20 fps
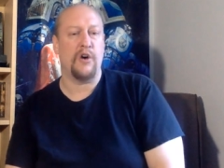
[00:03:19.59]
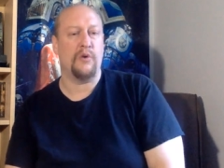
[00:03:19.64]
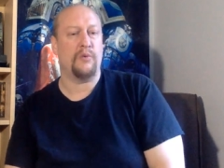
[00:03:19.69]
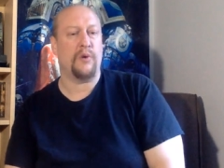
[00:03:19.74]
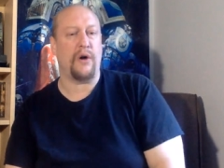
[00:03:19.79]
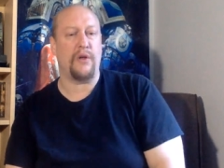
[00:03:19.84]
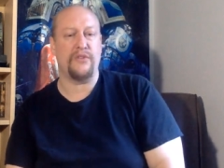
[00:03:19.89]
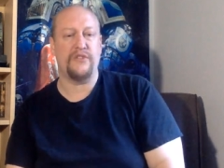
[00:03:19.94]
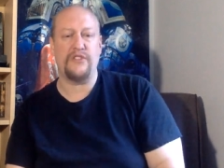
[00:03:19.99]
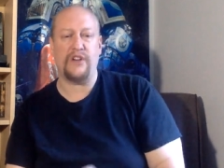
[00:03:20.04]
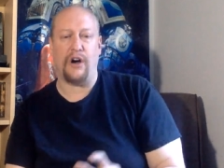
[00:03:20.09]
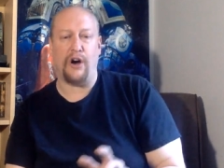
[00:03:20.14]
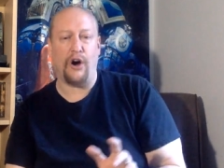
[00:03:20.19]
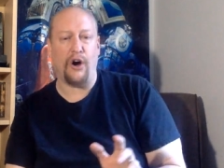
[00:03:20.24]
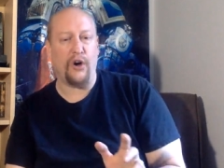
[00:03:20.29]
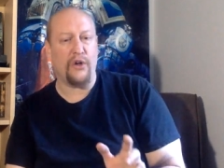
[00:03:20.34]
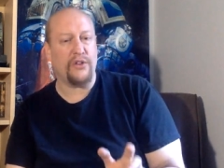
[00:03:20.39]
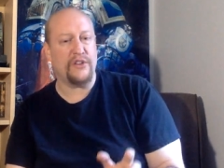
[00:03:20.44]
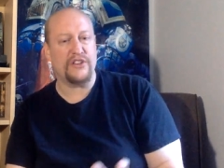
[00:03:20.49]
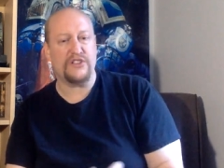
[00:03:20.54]
While
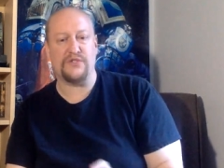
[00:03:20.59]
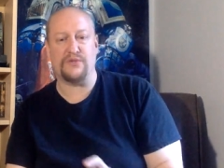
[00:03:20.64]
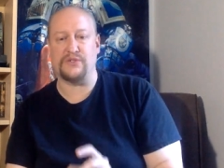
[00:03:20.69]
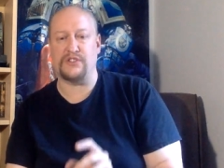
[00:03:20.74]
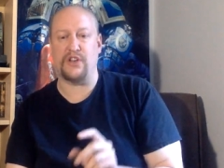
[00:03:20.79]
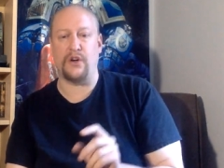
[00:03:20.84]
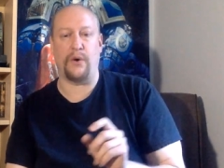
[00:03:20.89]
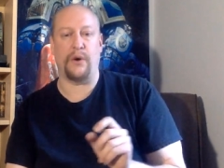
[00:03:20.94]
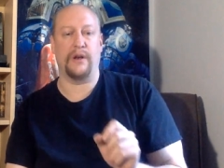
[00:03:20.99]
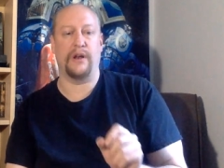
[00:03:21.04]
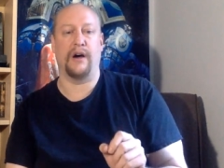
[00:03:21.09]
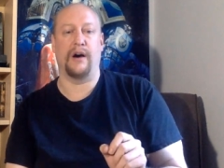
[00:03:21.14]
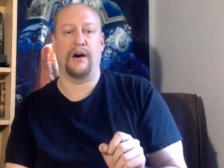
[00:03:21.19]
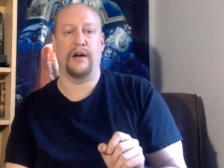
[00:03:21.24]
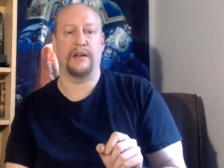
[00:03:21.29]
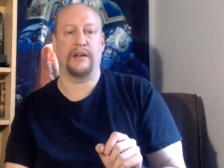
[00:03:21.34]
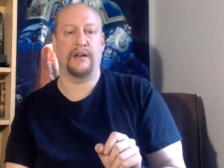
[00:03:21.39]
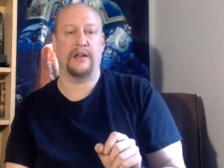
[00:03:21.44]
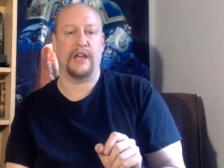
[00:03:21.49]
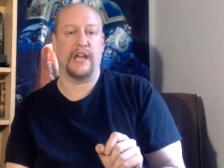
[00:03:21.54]
all this was going
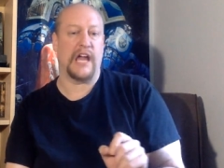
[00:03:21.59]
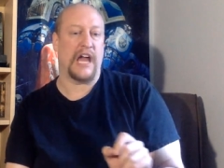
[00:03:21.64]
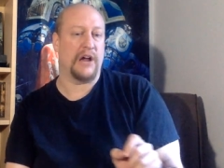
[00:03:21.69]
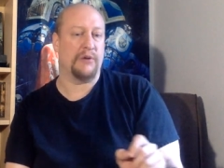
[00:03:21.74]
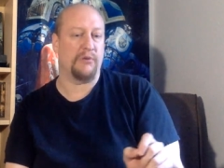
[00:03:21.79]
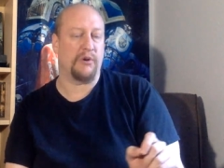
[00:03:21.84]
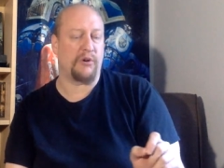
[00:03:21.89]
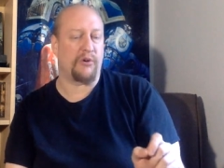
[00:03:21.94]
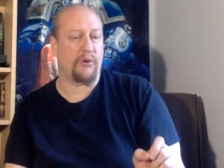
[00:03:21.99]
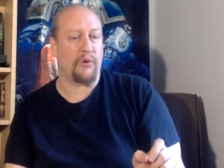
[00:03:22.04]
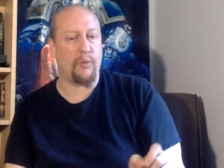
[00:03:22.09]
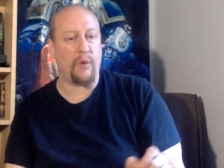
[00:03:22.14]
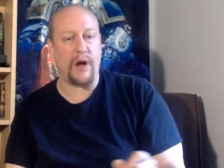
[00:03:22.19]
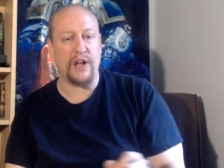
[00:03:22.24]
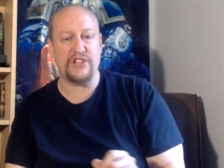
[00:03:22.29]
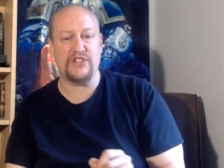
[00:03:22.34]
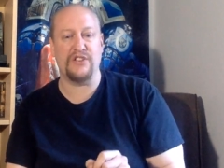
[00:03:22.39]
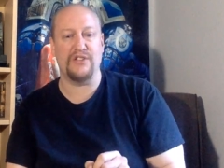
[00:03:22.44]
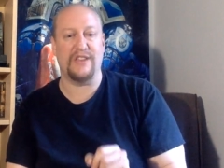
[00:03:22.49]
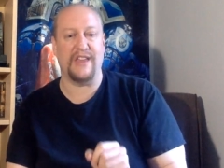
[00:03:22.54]
on, and we were
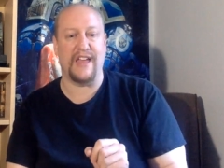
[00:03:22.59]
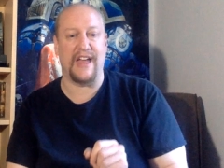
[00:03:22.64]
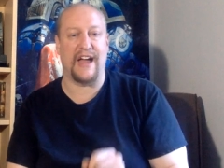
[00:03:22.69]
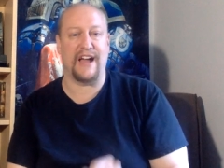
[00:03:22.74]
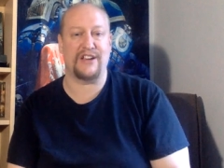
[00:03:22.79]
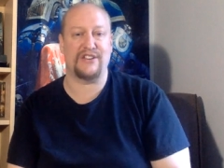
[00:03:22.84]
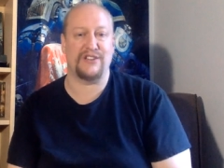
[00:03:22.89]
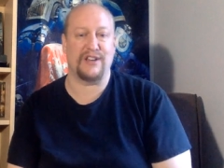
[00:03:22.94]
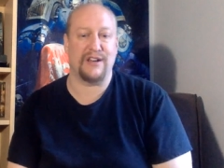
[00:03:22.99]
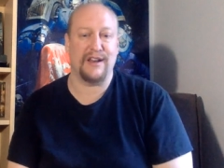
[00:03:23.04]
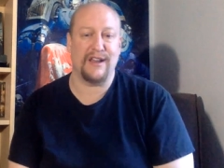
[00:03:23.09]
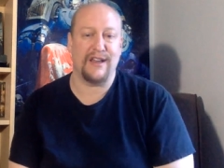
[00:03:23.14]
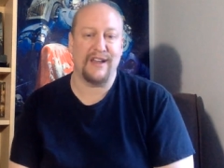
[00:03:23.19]
watching the action,